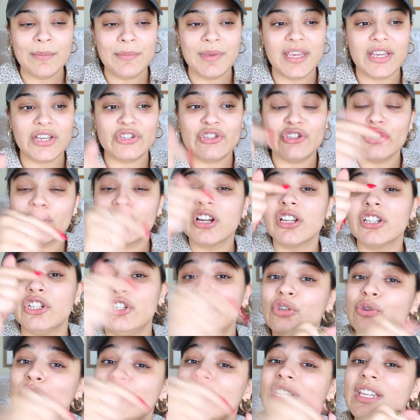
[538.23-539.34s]
because you're going to
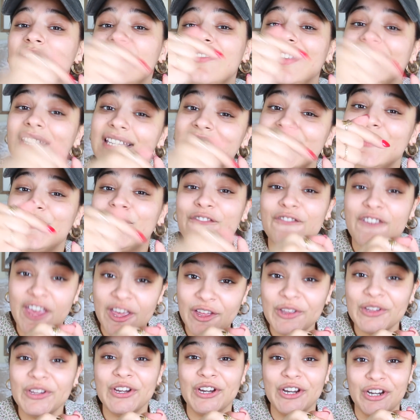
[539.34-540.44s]
use even this
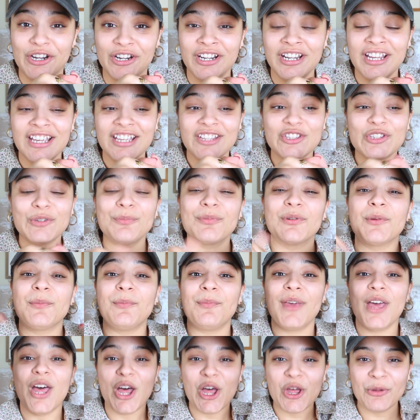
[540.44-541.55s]
failure to
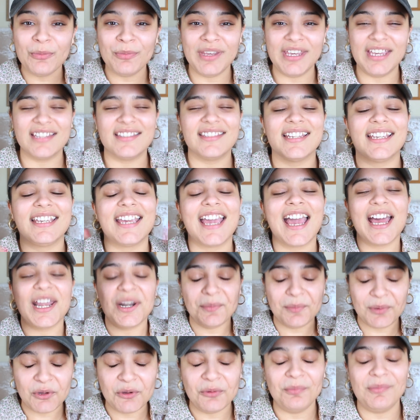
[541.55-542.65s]
propel me and to
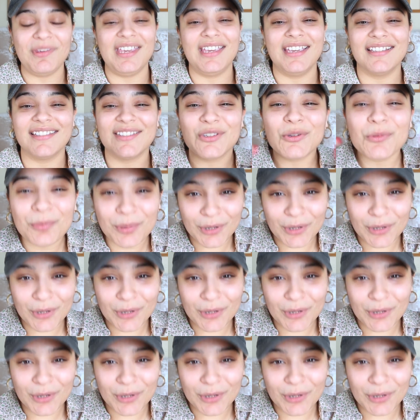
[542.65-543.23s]
catapult me into